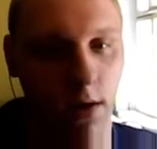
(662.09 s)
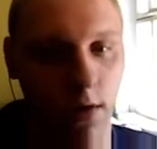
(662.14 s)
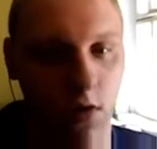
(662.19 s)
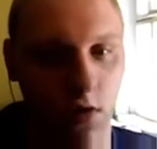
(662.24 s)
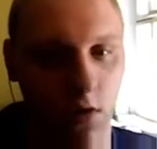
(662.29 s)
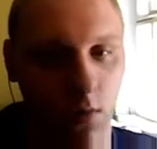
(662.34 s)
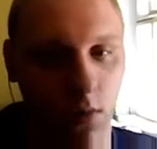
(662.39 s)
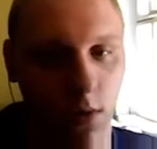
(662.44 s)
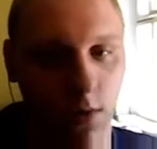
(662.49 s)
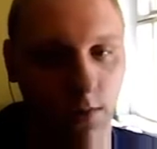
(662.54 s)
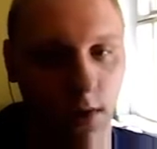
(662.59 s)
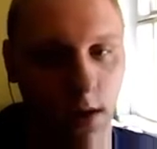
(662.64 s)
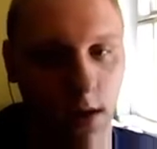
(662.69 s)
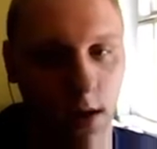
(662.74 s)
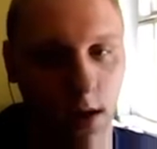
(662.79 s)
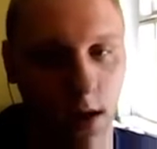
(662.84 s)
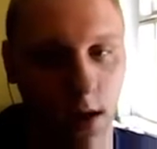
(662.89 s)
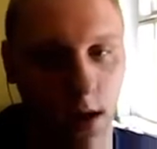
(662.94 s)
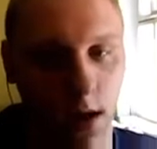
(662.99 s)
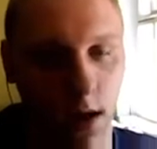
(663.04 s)
So one thing
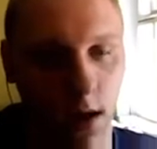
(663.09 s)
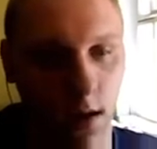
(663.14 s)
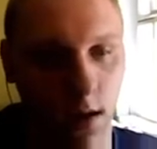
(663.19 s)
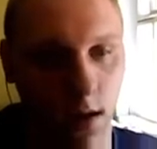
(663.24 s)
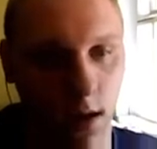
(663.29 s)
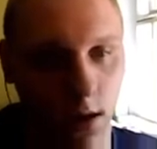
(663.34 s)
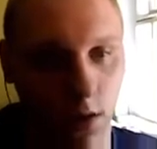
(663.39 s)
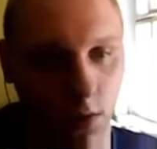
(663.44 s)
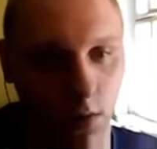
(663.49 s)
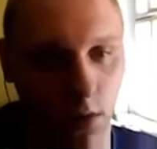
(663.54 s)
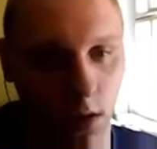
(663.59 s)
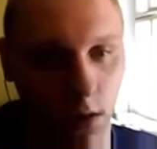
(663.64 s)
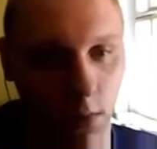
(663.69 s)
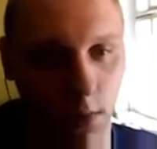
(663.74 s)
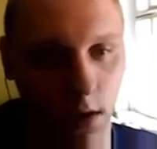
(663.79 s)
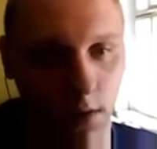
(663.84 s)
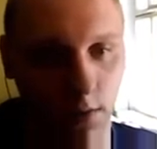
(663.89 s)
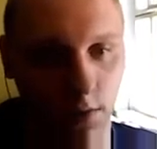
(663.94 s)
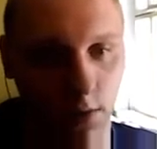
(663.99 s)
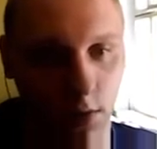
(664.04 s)
I like doing, you
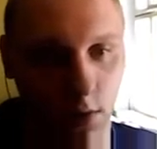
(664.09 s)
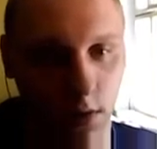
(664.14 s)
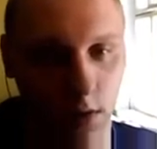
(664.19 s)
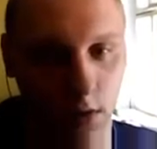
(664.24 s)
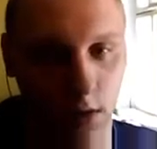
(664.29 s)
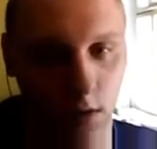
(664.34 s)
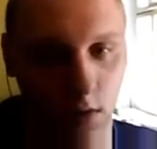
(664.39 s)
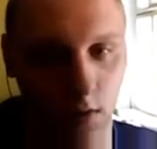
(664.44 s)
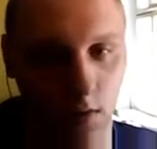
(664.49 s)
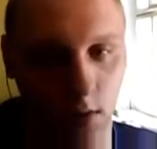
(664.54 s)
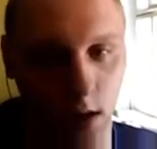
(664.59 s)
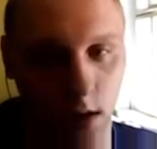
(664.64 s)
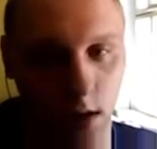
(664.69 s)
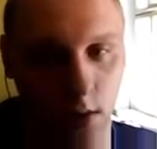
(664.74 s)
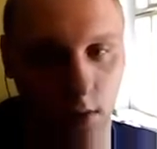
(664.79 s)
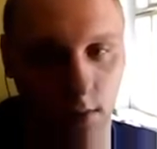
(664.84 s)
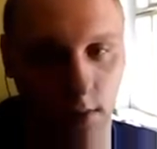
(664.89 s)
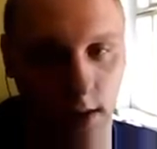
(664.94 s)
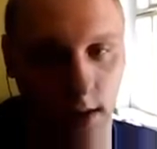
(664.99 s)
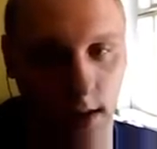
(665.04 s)
might have noticed this file
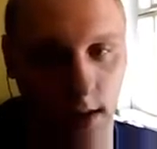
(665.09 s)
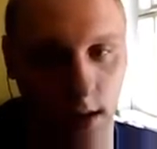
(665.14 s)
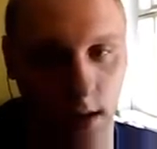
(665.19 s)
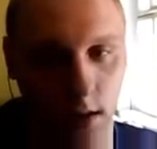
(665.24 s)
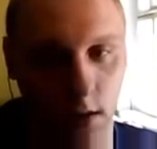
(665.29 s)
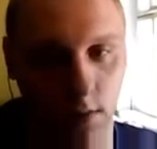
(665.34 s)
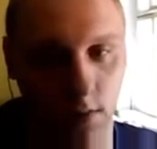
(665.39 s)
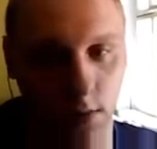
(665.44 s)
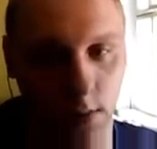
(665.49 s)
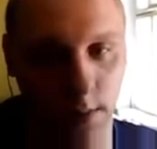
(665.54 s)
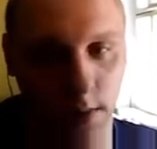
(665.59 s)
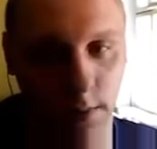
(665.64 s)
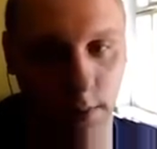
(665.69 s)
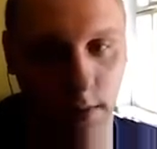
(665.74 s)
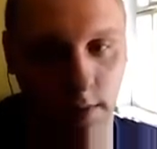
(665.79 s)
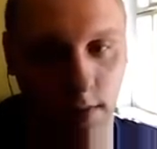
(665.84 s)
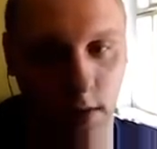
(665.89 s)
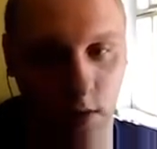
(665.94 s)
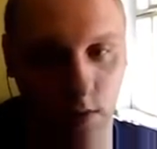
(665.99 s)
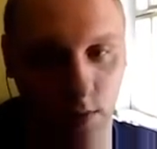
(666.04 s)
over here from our
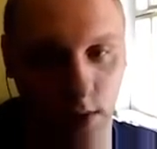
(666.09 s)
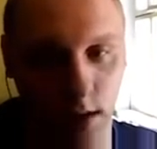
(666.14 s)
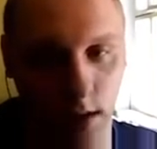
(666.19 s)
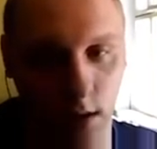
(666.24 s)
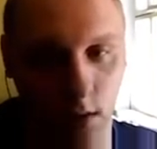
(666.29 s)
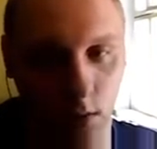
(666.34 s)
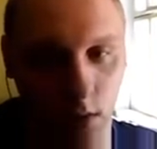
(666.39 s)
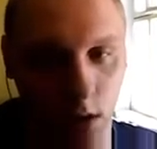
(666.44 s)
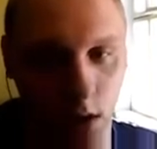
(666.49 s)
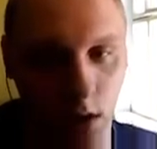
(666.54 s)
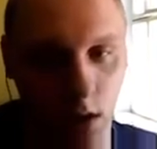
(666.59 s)
previous video.